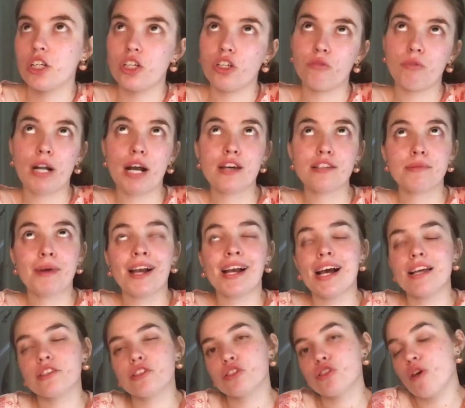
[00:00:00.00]
when I was back
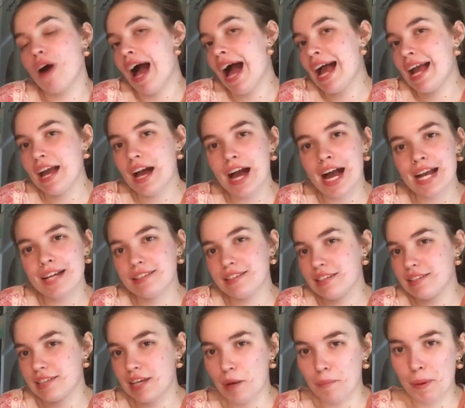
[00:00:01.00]
at school, I
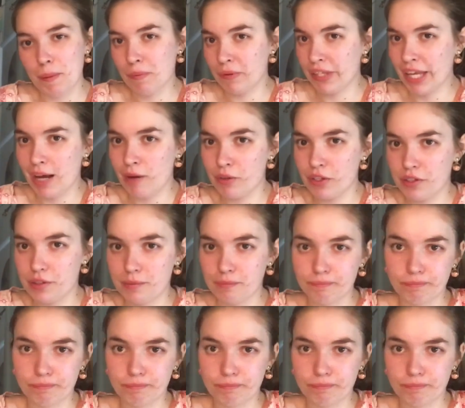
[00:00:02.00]
didn't tell people that I was